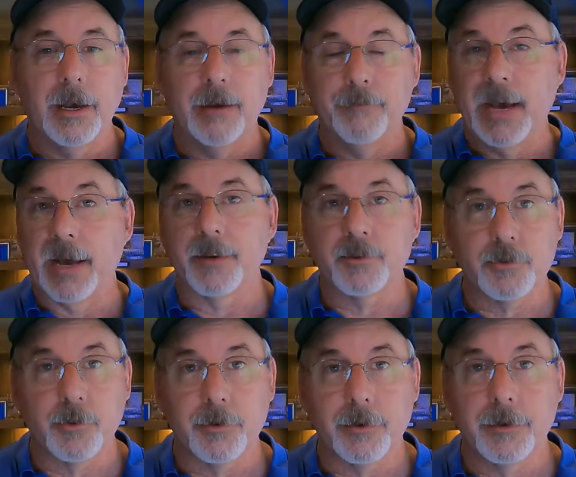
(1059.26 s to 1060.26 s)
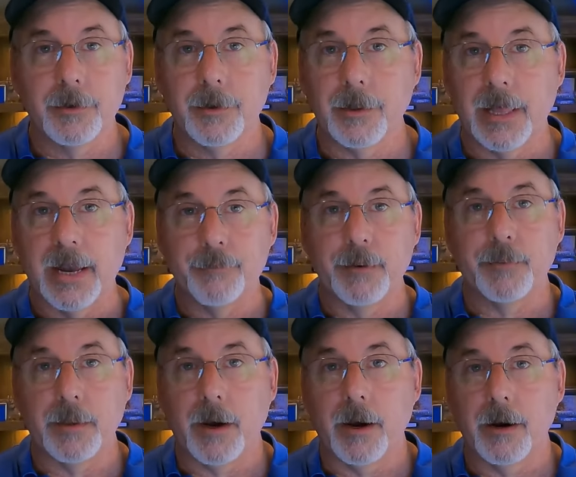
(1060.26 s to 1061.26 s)
I'm not a sorter. A lot of
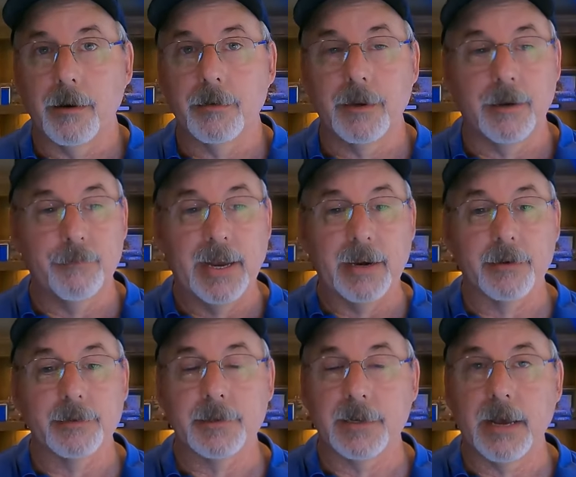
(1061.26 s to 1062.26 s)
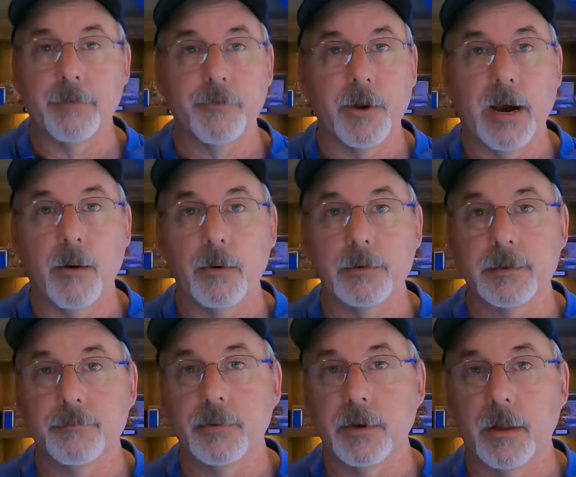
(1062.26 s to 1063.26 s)
people are. I'm not going to sit down for hours
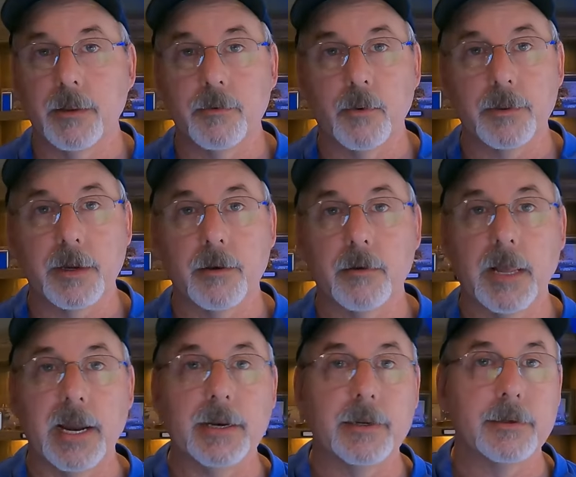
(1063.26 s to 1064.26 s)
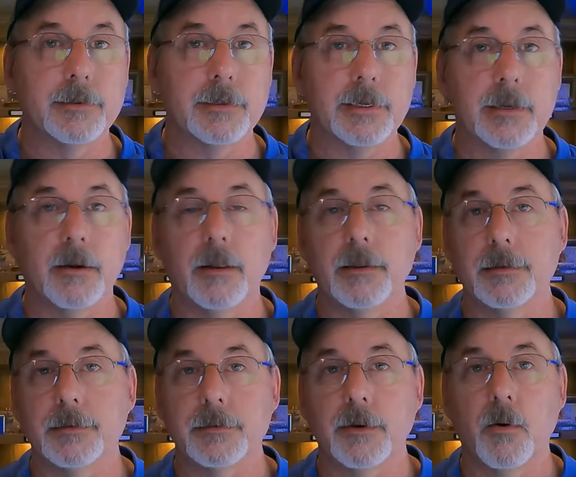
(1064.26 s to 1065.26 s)
and put all the North Carolinas and get all
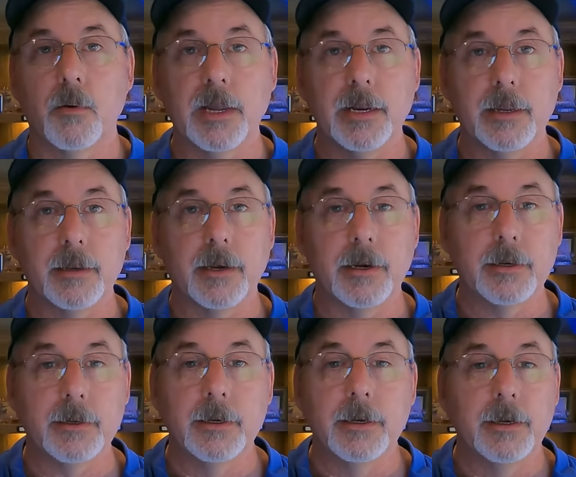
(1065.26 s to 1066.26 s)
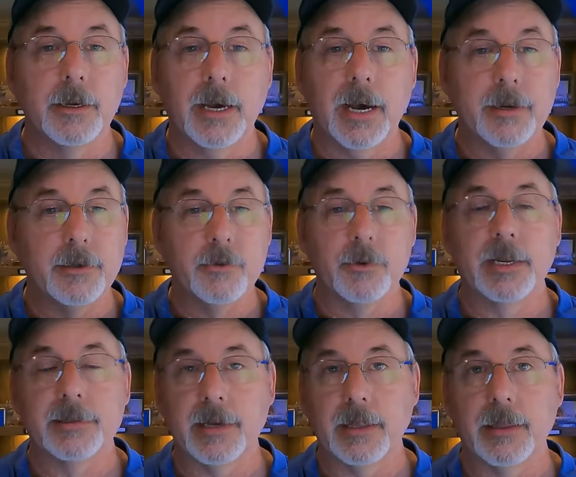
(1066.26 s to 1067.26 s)
this collating done. I do it
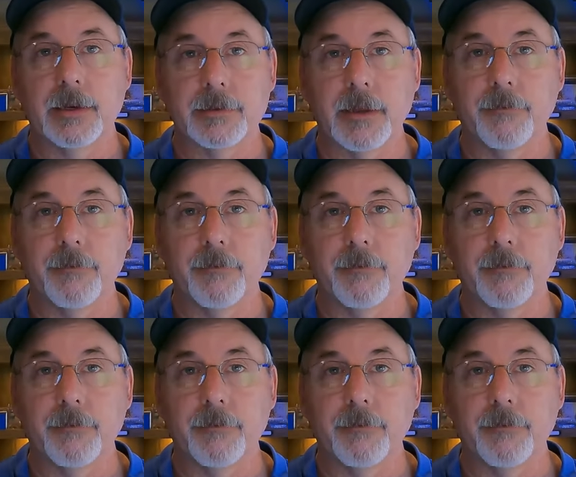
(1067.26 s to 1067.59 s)
as I list.